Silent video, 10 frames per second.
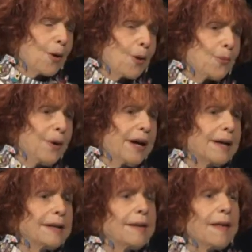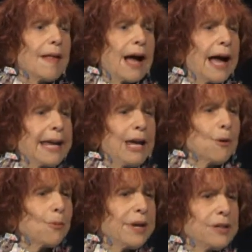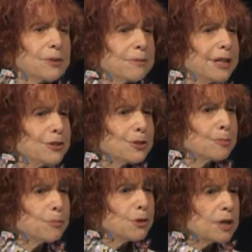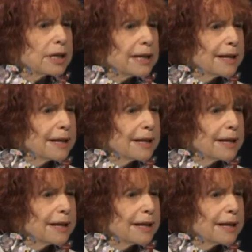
Well, I can't wait to read your book.